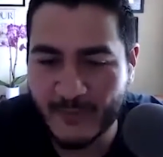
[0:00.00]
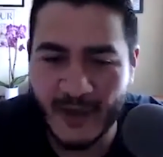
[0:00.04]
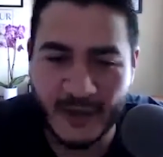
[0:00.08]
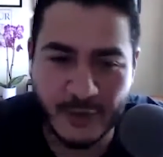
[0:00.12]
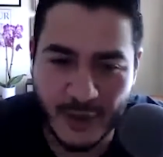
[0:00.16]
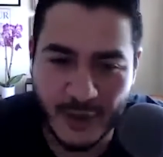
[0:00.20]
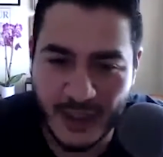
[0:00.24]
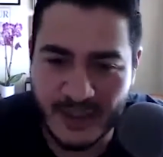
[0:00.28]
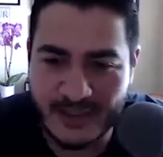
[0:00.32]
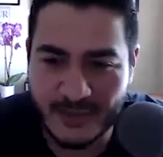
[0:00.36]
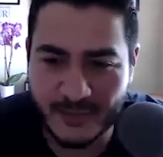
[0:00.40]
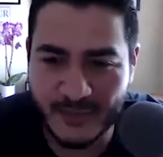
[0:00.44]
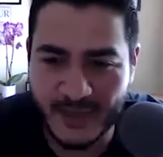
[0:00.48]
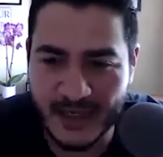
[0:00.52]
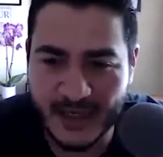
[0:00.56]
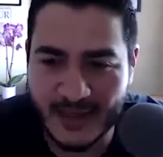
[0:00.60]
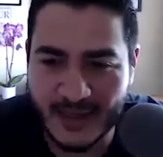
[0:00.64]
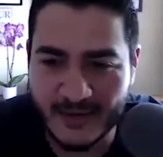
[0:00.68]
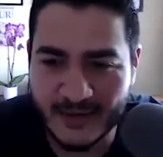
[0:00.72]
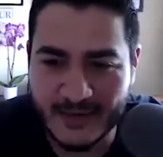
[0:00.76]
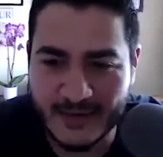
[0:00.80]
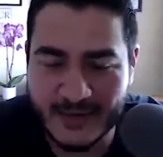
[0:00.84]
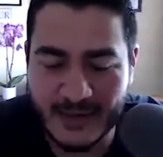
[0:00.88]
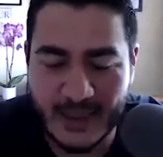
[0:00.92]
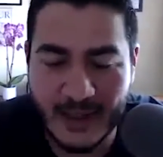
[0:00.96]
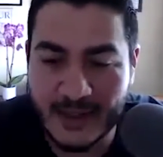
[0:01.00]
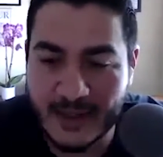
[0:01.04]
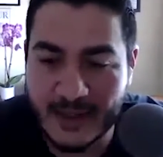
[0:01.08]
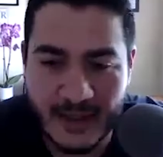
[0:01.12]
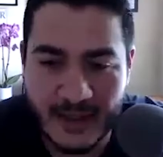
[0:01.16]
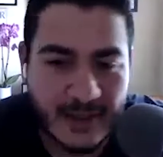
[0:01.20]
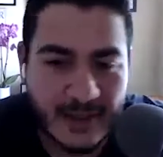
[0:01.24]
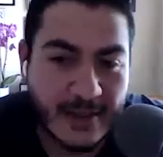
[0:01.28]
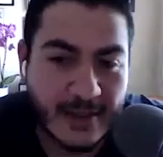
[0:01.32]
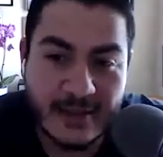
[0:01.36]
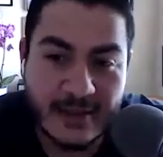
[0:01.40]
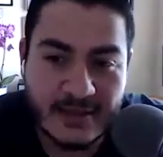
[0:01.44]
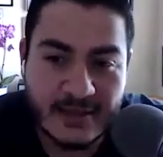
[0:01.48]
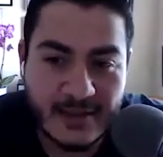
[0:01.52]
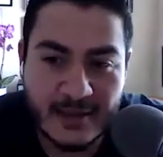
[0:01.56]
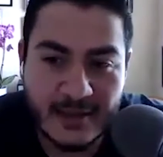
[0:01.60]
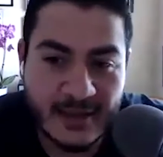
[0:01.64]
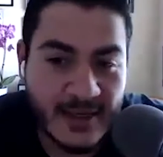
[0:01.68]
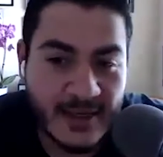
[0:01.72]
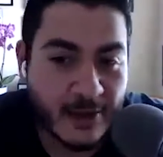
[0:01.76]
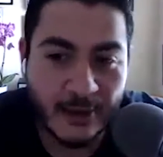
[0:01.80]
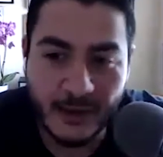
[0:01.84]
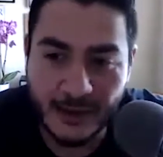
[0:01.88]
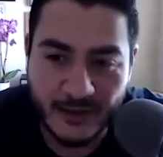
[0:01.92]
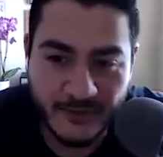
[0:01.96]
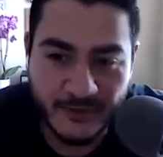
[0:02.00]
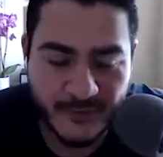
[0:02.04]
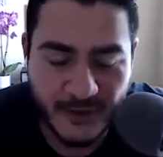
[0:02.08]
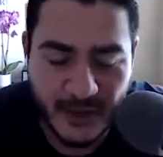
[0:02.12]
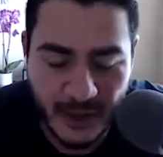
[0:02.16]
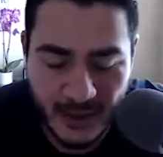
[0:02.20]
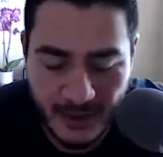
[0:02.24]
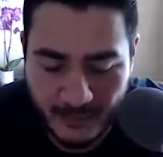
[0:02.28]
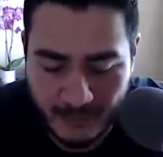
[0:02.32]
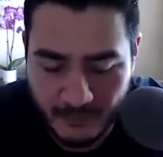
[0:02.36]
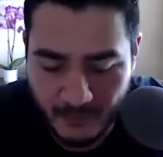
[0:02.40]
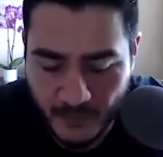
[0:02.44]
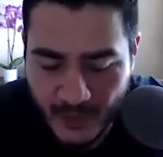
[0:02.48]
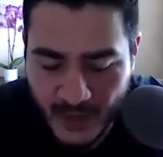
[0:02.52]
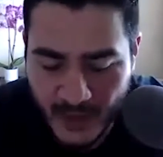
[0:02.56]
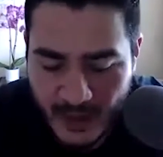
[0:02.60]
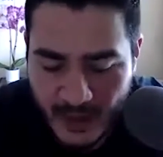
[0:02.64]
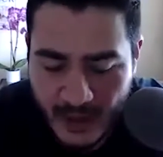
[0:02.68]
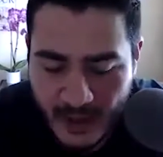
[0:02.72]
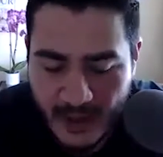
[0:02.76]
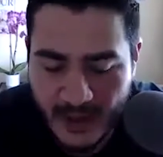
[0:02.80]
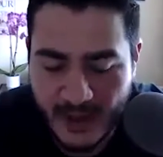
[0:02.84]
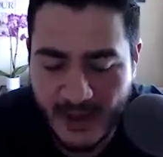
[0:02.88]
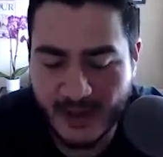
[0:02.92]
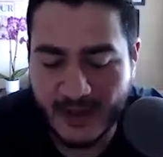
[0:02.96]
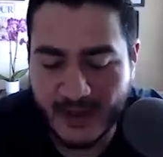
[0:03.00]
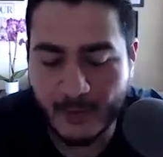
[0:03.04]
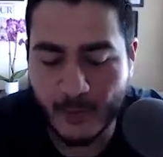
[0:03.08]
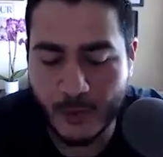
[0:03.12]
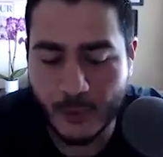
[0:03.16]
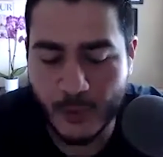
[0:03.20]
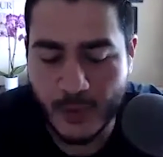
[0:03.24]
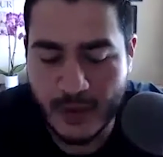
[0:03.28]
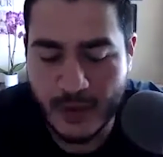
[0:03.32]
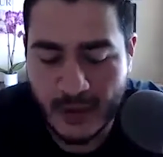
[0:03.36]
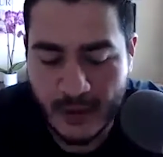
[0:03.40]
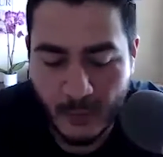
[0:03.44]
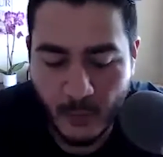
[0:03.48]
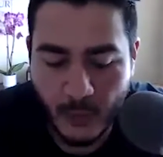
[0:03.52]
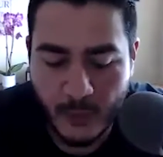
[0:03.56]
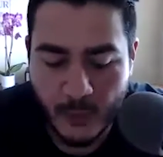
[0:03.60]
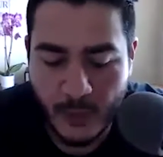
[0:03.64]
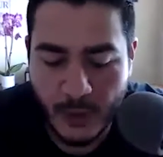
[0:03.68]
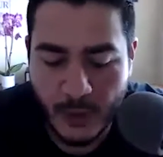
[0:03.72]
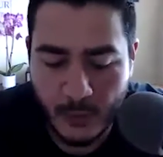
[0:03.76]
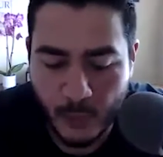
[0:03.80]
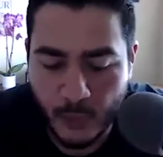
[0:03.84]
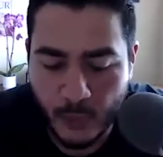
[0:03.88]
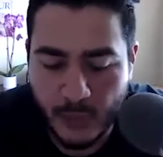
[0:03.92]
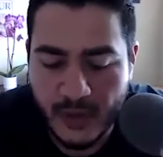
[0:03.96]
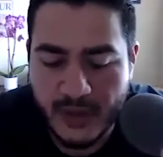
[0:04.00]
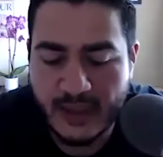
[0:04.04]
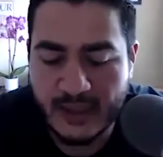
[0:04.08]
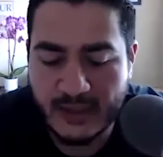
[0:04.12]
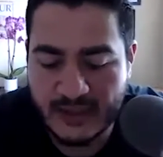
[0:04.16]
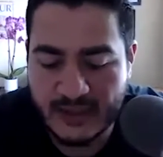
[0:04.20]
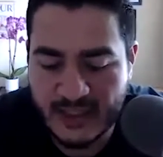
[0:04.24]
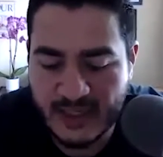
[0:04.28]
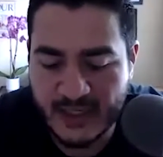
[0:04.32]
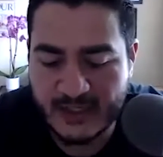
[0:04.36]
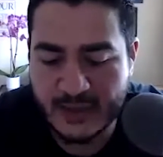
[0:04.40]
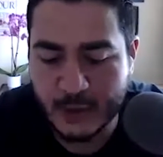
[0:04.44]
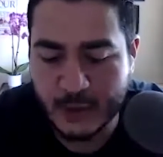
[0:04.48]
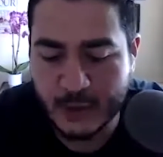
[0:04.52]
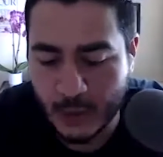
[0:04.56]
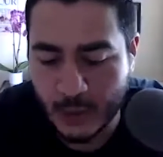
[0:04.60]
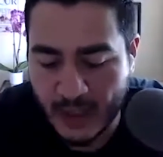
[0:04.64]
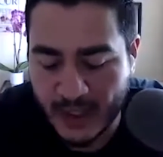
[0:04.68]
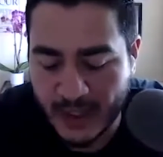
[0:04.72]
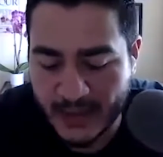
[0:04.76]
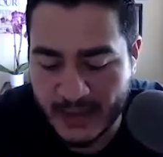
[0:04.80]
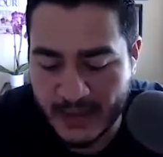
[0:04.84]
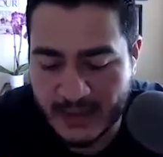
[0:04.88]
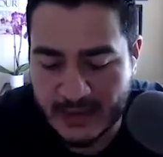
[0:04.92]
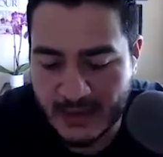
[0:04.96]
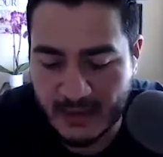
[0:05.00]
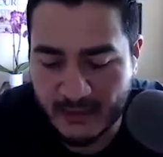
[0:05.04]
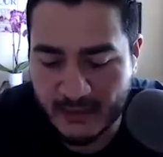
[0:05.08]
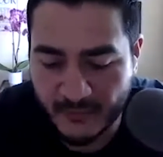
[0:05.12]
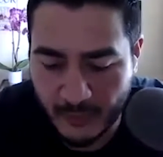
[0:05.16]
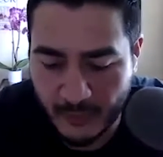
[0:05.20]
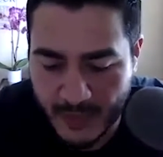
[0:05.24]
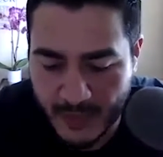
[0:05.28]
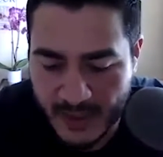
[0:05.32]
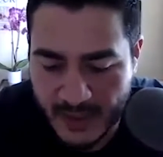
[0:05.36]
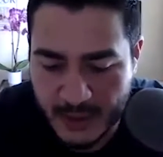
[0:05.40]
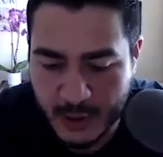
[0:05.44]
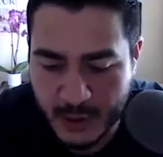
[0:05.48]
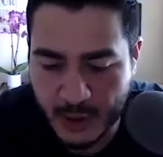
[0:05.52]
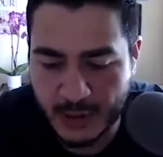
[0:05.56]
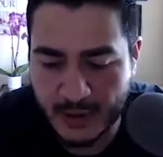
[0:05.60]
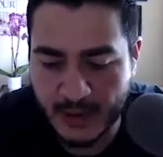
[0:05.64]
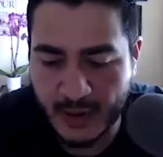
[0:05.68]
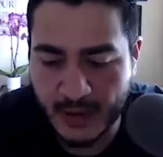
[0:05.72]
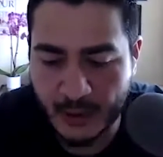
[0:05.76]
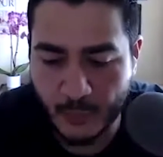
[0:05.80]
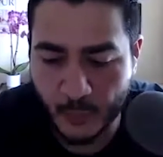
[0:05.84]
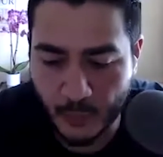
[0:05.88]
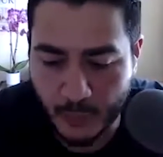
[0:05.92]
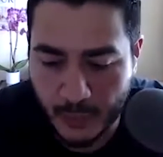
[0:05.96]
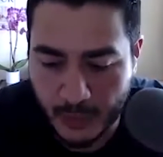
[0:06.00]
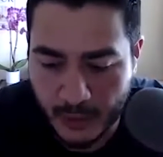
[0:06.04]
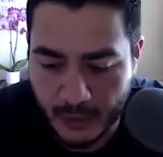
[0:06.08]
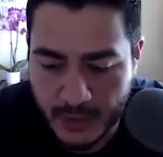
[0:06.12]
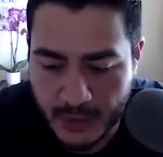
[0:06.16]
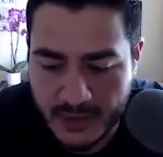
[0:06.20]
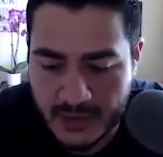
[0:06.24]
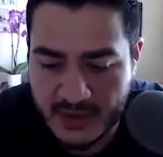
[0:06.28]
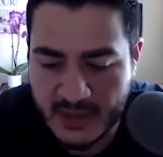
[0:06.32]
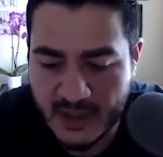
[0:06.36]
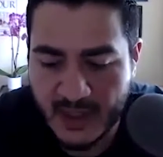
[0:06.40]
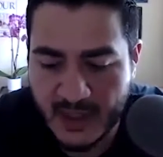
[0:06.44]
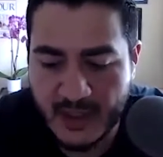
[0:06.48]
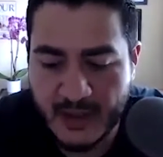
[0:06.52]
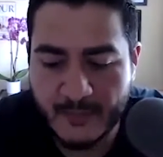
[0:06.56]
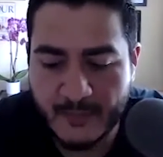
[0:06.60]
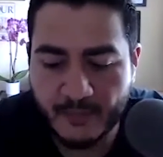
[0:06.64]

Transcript: I tried something else, and it is a narrative. And I think when we recontextualize information and words